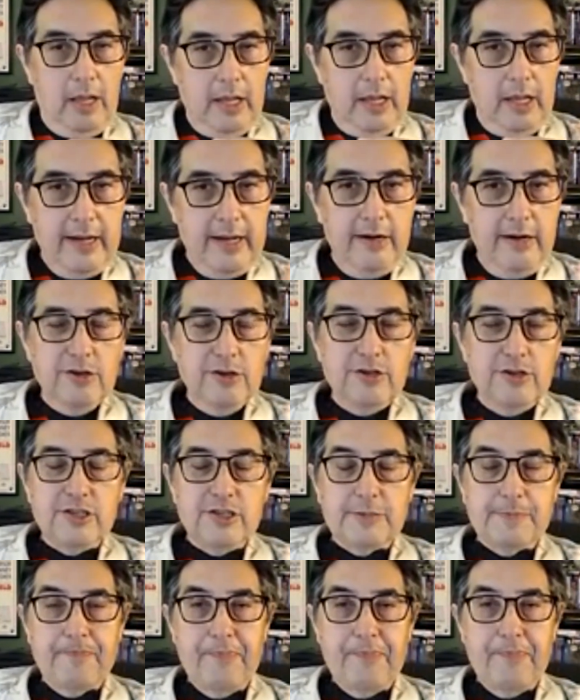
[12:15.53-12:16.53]

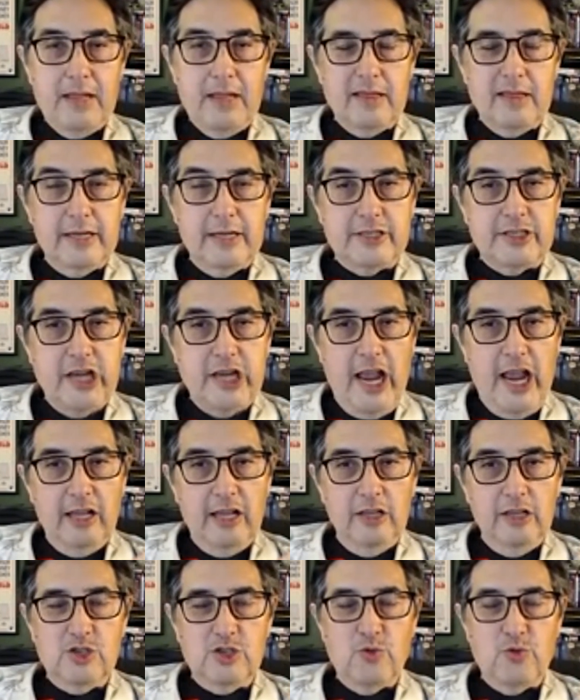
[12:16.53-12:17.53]
here's the
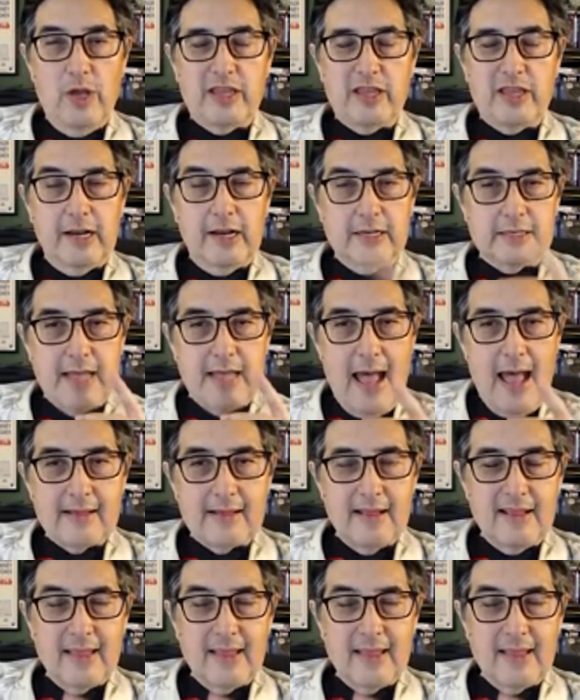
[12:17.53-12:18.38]
challenge with it because that